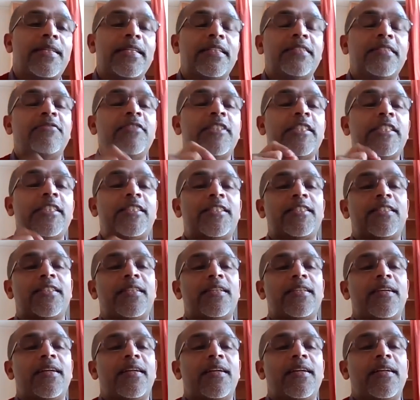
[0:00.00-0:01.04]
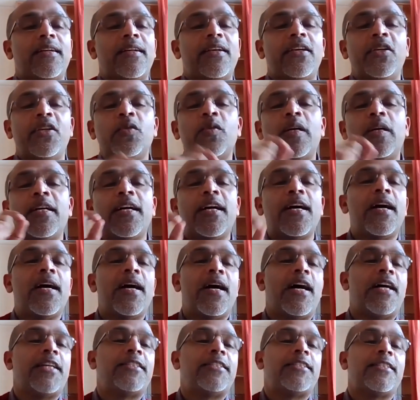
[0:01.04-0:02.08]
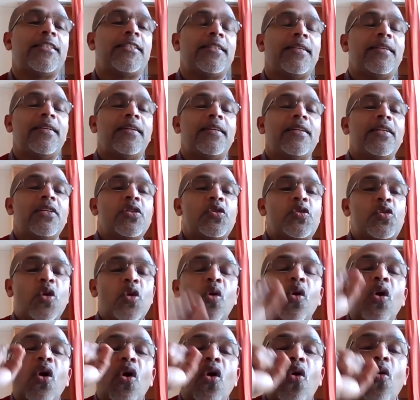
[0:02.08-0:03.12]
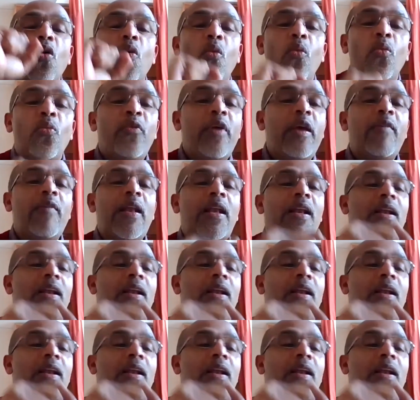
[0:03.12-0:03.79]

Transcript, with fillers: convert your heart. So we